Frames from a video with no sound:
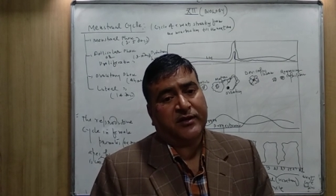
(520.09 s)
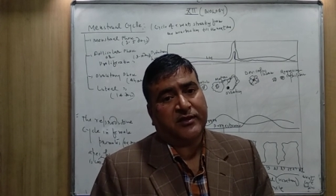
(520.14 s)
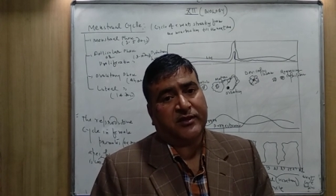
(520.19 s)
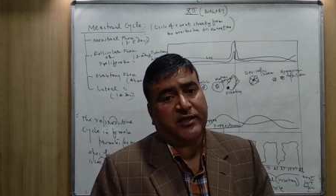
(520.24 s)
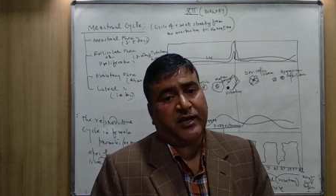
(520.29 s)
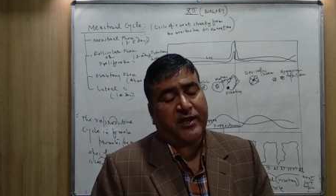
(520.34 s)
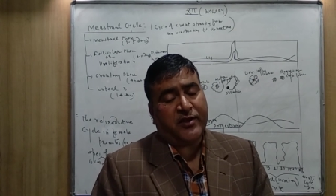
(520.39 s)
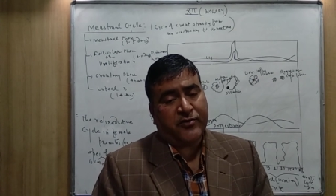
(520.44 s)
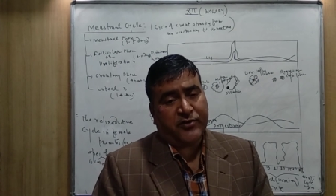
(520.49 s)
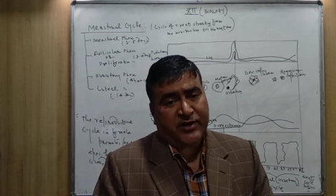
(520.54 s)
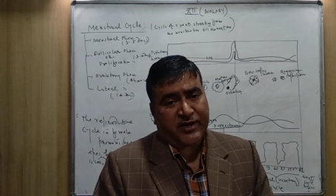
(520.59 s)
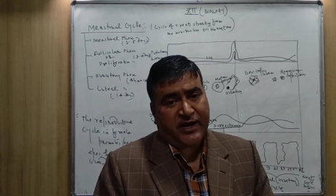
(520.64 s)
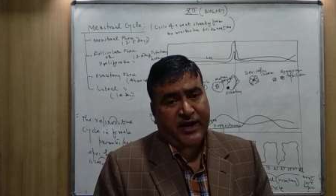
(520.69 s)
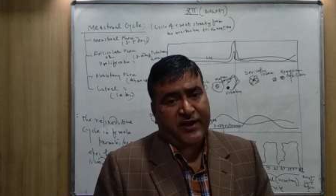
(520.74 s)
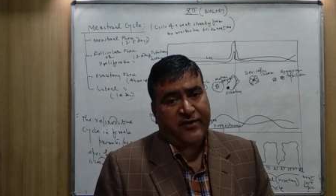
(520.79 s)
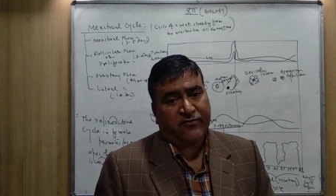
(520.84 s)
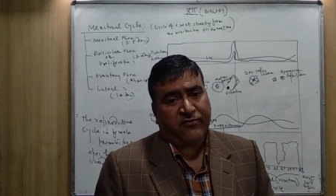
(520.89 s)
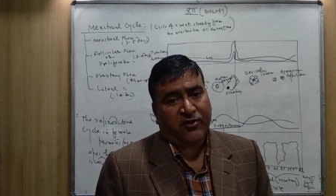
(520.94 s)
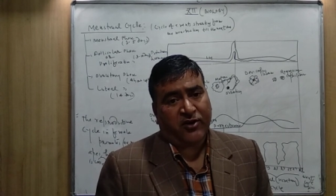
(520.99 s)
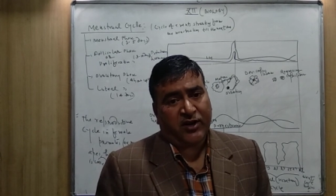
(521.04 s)
The
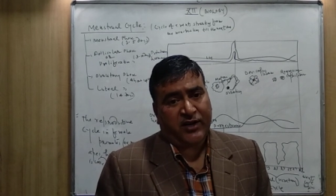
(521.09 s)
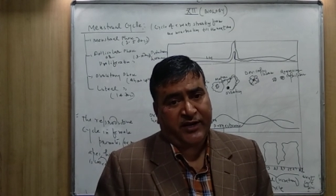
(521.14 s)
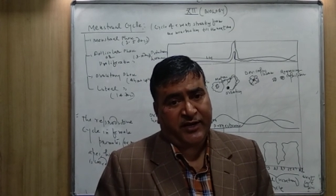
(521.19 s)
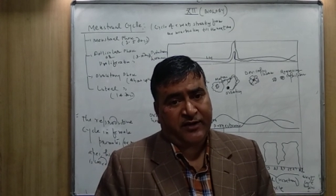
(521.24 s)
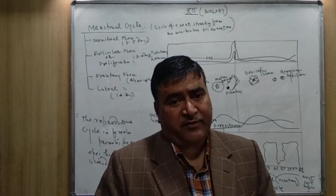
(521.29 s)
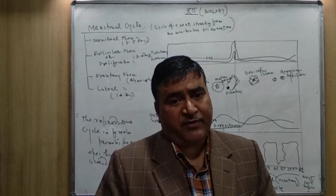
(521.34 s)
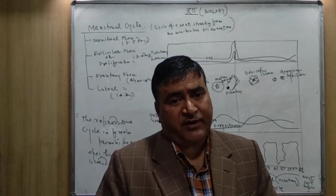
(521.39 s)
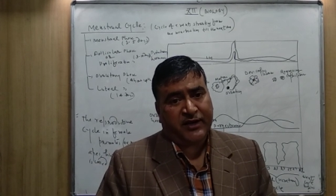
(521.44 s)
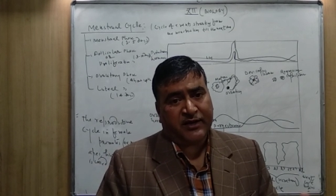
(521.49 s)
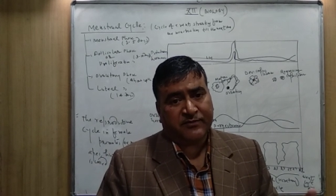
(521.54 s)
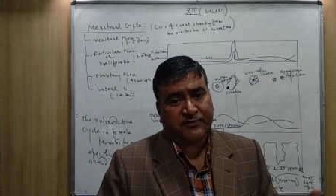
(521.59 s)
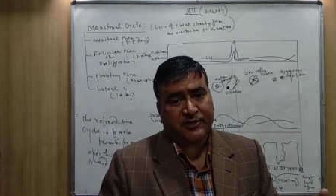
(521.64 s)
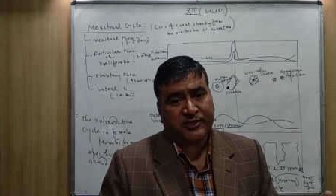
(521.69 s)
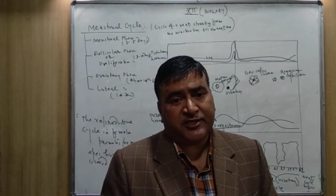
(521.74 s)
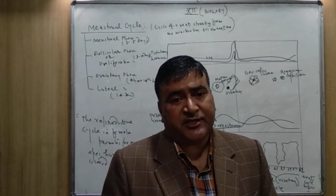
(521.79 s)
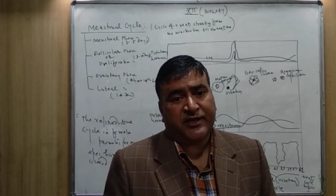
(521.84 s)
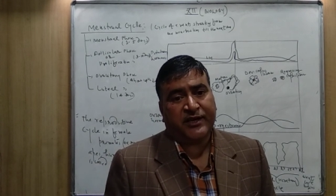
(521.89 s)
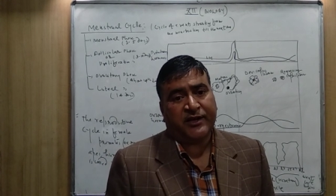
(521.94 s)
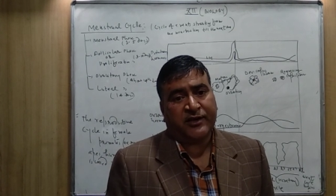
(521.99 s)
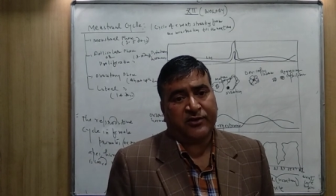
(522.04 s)
uterine wall, it becomes
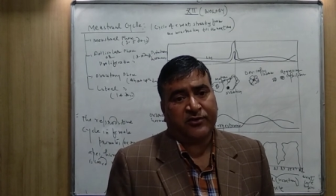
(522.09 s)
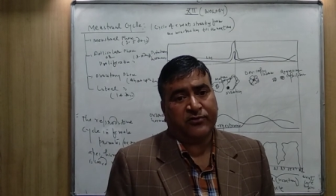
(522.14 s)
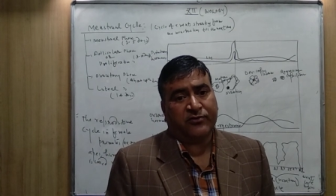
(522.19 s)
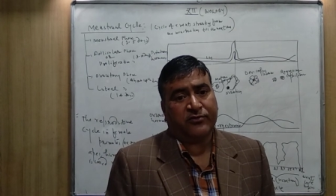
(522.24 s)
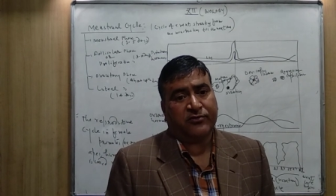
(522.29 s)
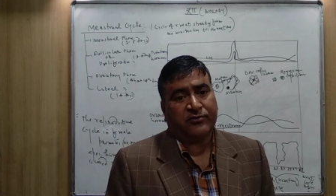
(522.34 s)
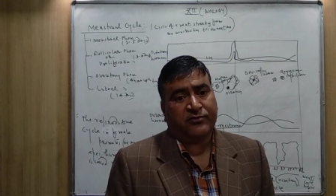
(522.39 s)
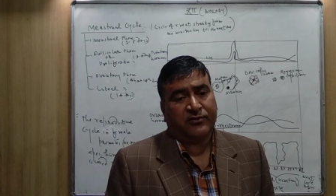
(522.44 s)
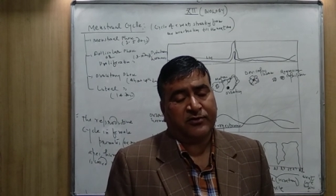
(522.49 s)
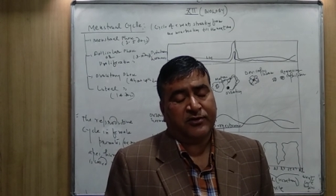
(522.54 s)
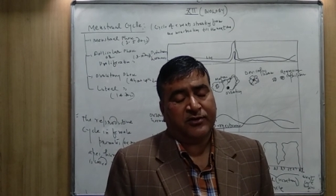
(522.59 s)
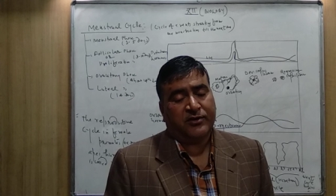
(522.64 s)
thick to